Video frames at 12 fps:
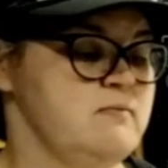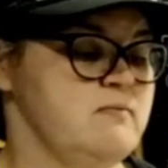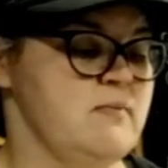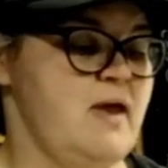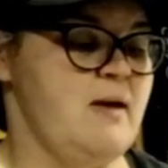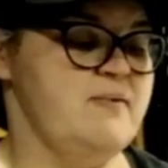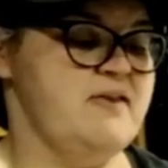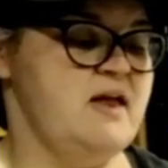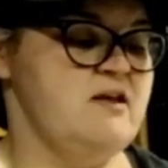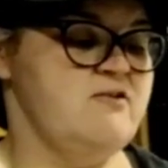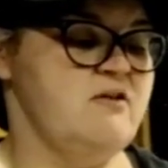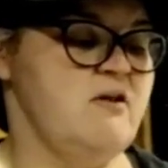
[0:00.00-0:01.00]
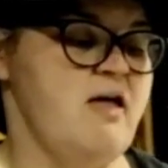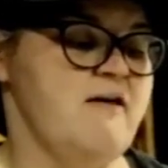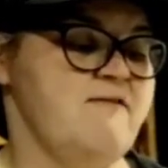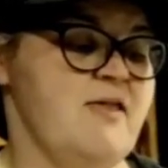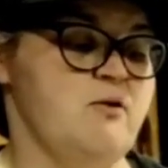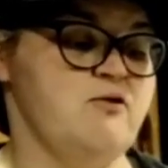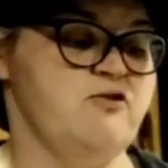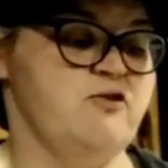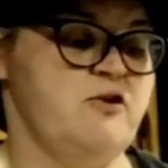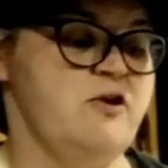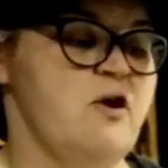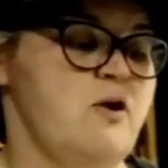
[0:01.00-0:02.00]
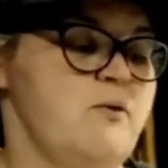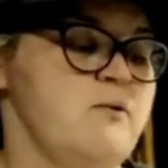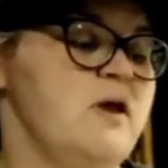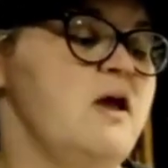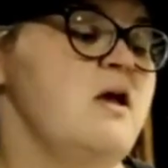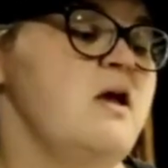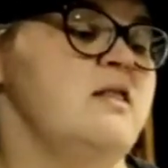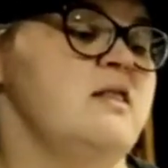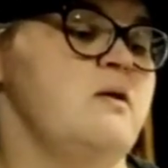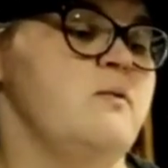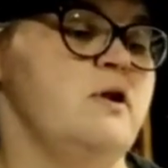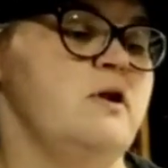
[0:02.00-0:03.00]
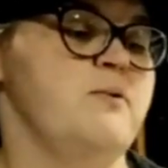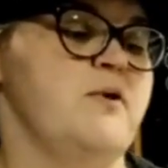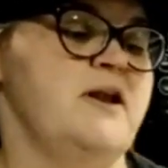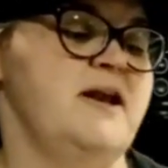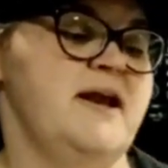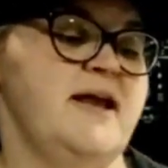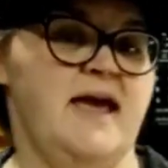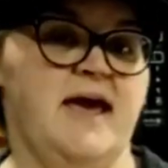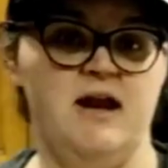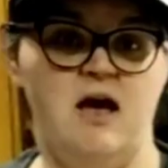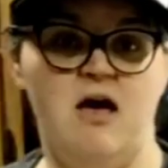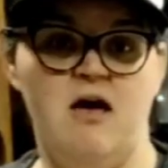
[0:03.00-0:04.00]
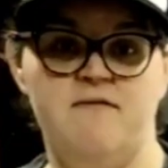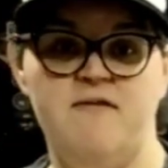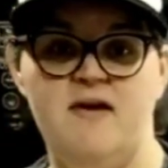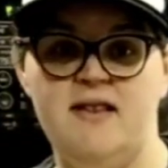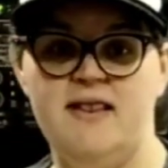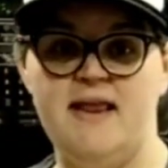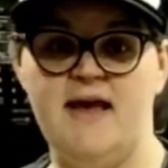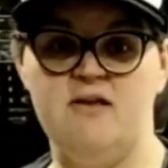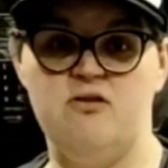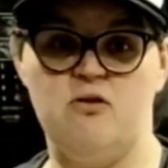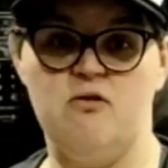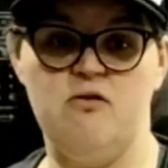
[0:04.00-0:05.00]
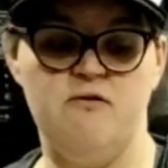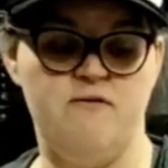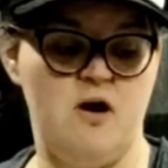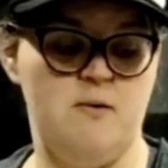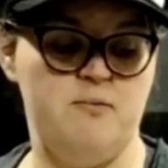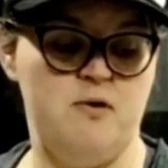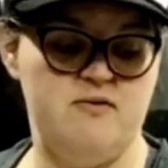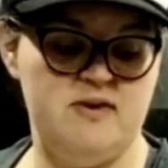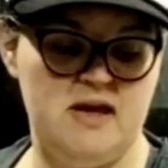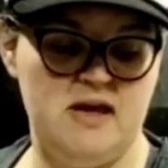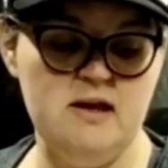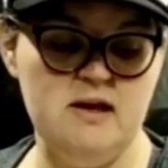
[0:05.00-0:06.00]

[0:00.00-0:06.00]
Add potatoes and cauliflower. Stir to coat. Then we're going to put in a can of lentils for our protein.